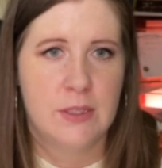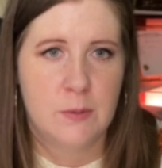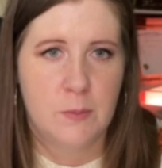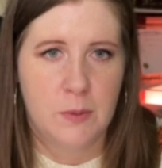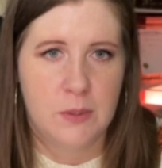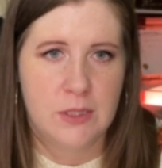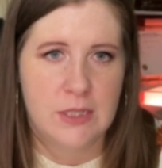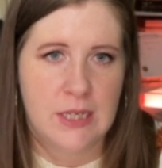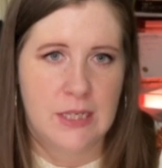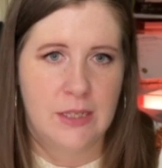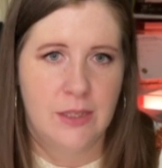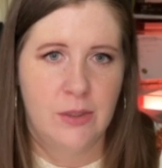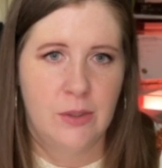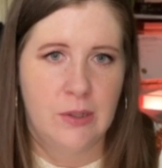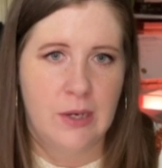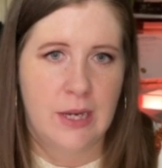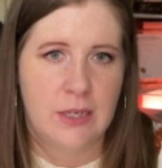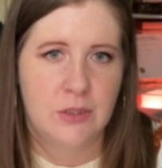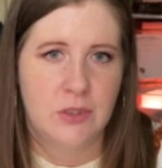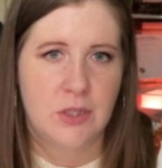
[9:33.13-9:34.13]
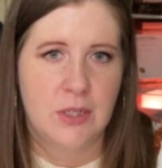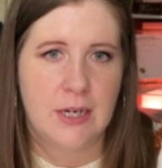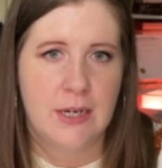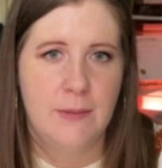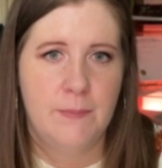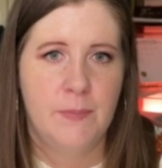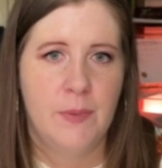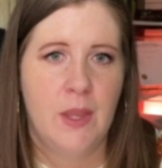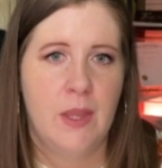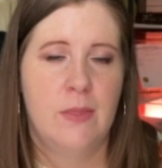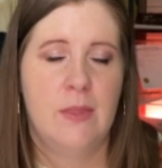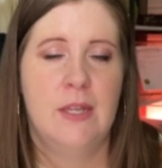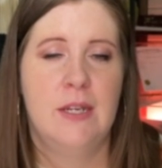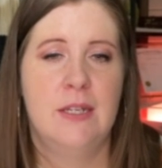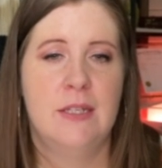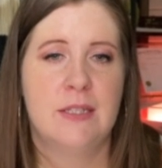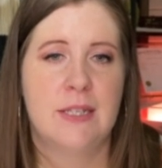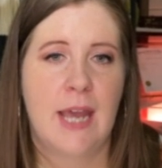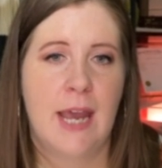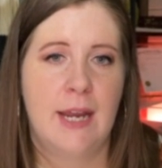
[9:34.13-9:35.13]
particular entry. Then
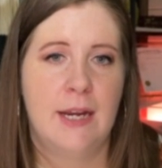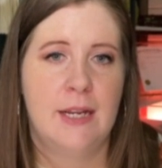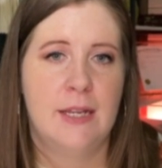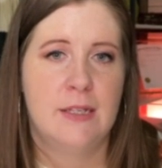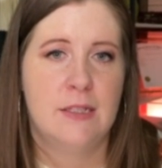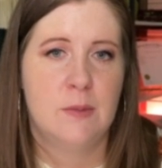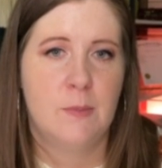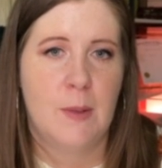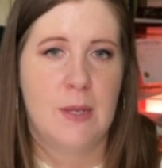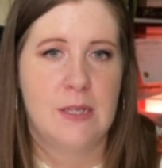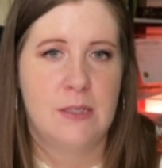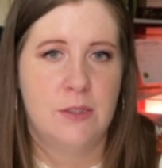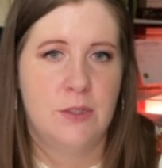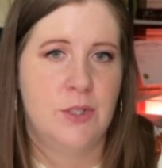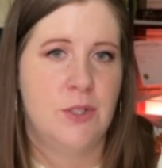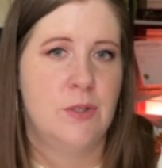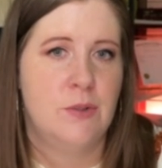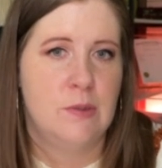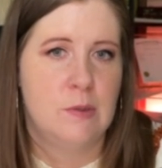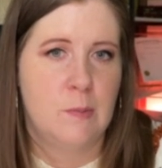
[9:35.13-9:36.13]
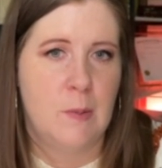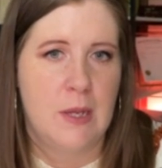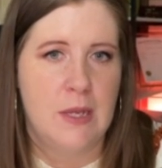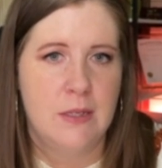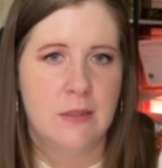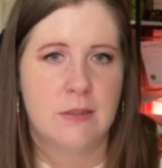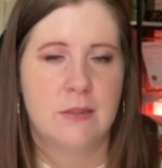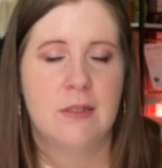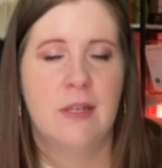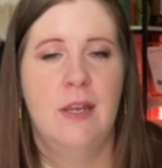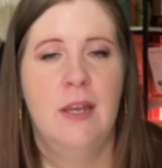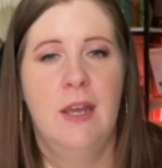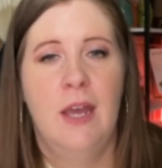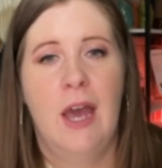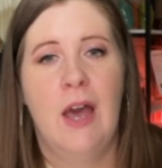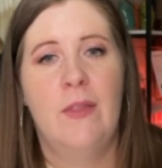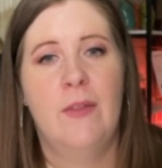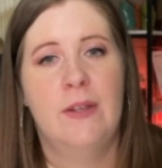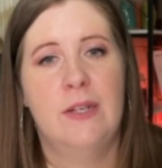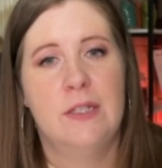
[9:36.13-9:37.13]
it's adding space to space,
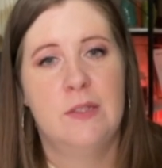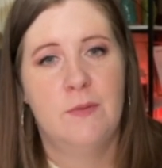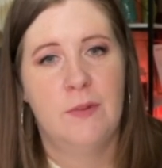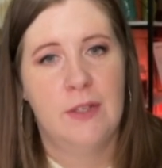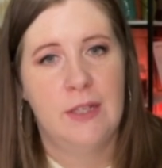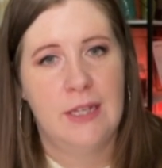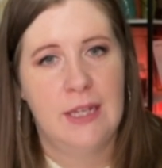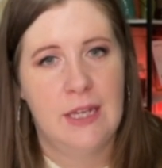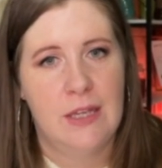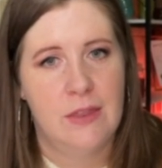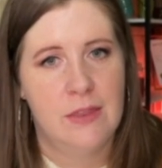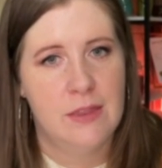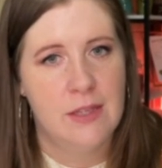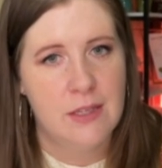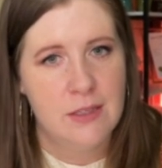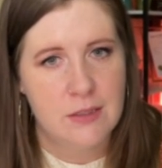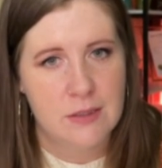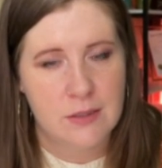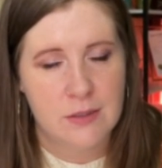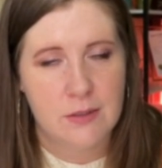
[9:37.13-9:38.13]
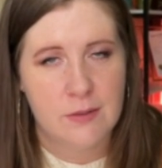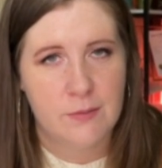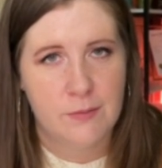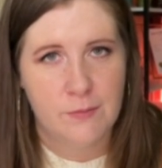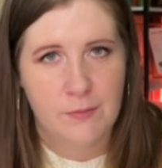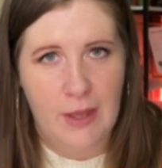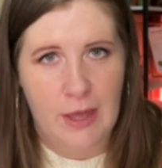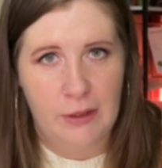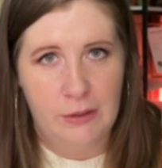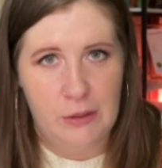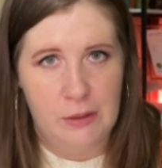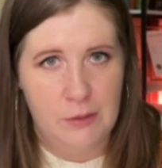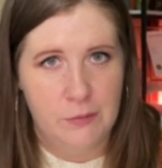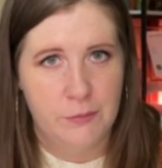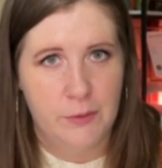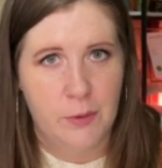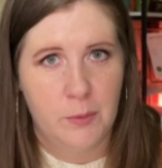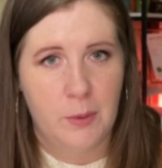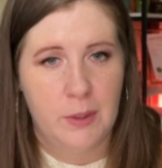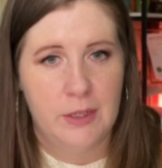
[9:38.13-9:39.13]
and then it's filling in this value
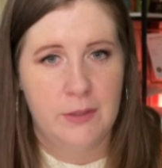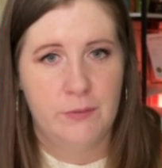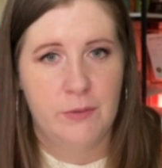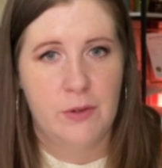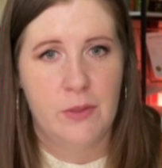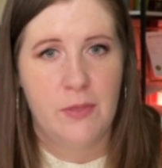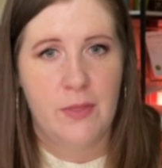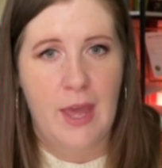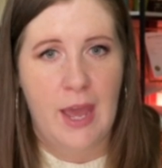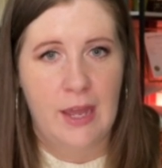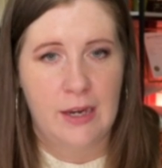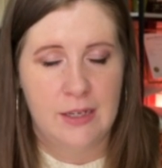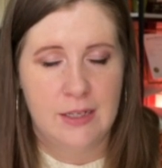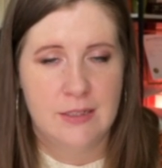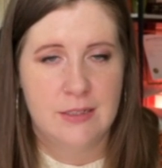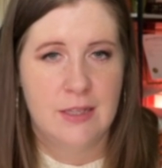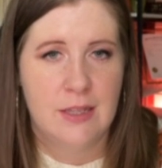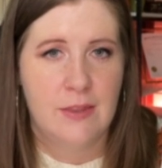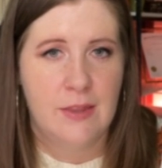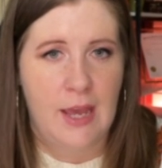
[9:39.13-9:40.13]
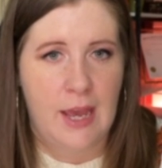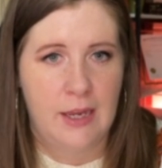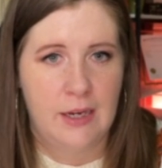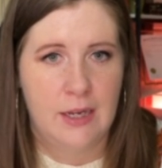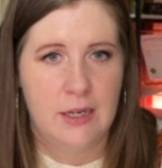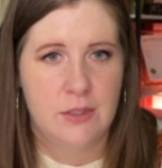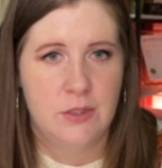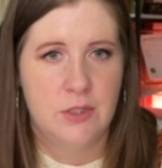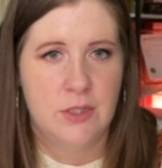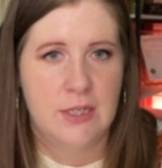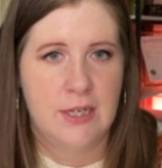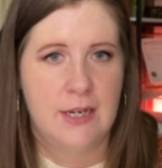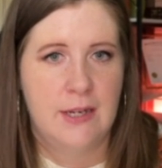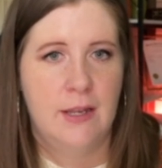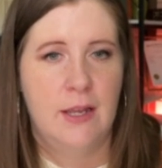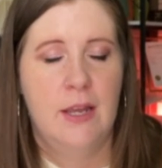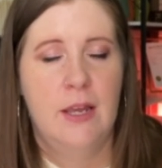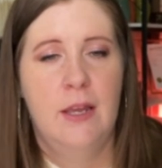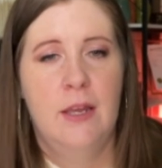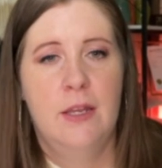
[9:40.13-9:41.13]
for whatever that is in that
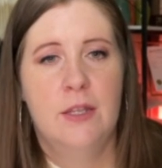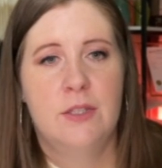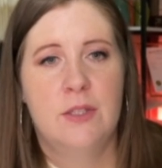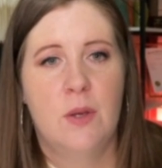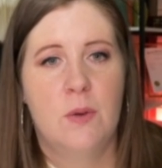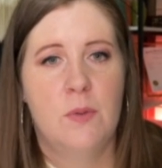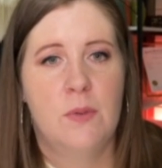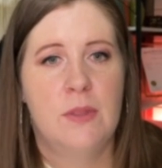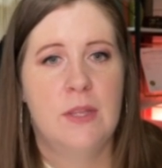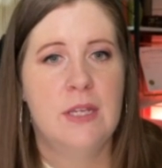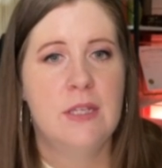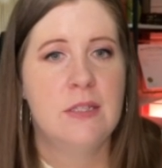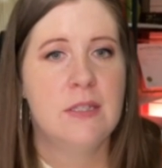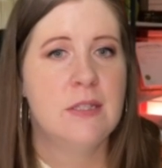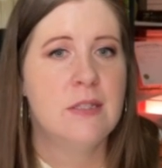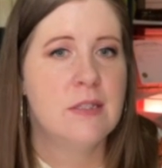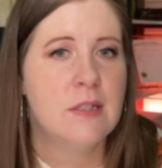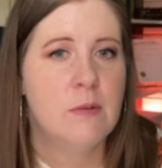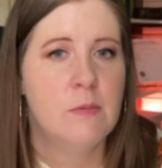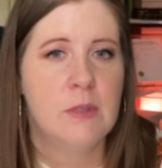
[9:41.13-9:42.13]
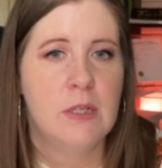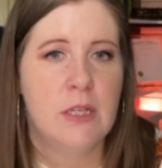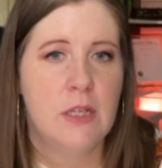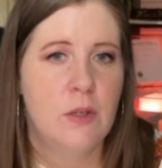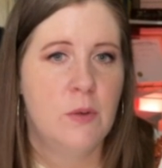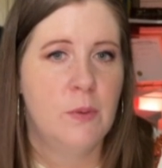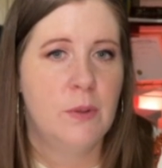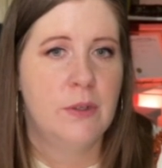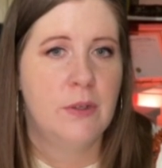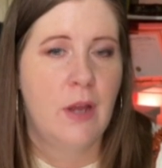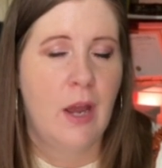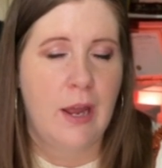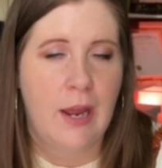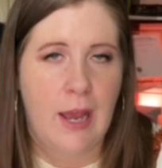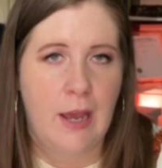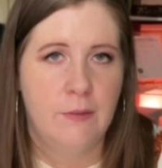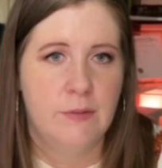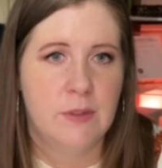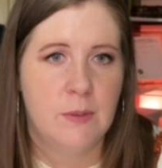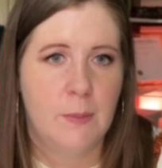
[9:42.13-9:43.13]
entry. So this is something you will not
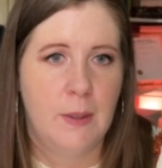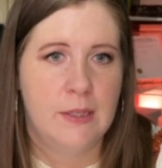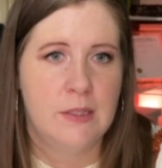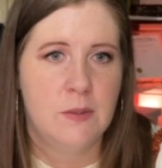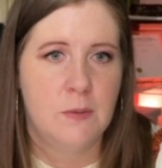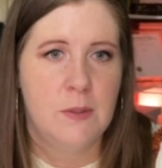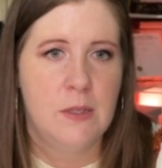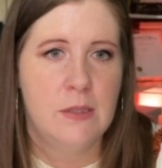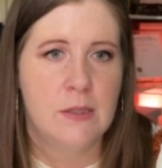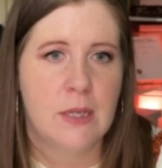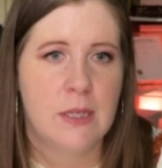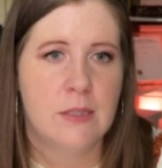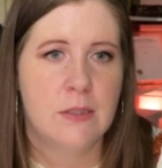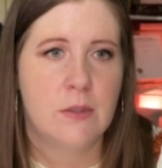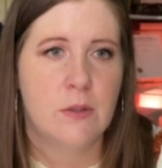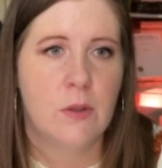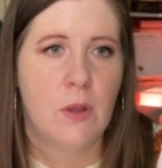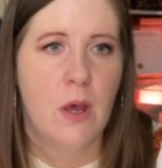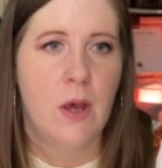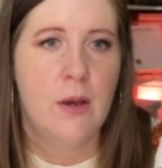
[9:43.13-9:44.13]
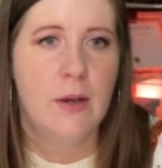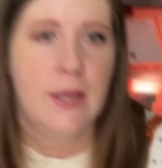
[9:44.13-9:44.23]
have to mess with as long